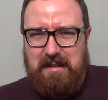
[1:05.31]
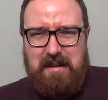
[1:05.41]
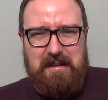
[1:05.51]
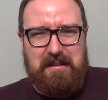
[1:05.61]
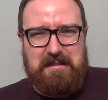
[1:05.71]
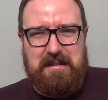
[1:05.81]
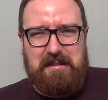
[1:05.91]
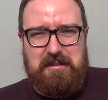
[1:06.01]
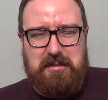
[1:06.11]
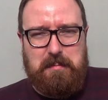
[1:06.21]
because it
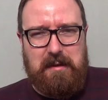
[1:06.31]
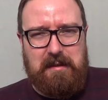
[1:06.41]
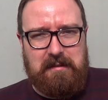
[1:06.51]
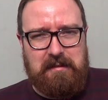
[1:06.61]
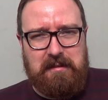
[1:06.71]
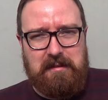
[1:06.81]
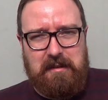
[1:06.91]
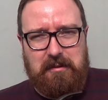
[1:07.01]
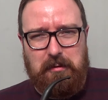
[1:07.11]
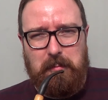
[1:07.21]
had just been an
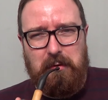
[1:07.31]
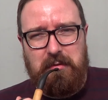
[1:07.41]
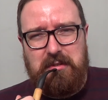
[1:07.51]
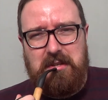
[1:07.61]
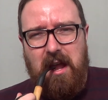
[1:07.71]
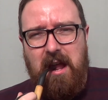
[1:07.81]
encumbrance.